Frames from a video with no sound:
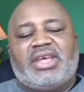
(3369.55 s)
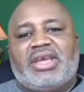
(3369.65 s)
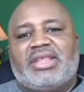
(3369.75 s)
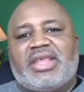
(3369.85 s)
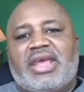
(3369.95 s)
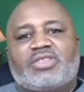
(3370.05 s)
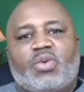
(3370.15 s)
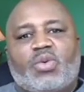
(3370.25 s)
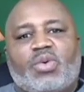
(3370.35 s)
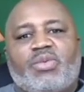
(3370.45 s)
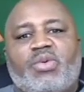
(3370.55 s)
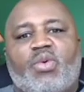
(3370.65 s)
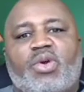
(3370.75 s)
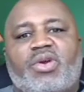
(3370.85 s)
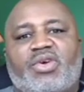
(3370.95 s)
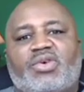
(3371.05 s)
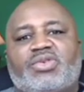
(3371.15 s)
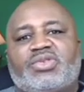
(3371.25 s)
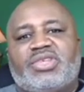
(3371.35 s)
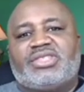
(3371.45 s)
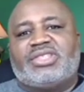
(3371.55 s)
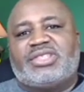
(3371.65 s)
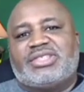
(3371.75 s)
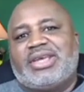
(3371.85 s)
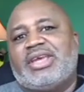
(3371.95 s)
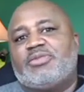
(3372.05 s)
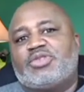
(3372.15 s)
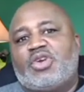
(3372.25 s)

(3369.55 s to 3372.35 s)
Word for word: and that he is a rewarder of those who diligently seek him.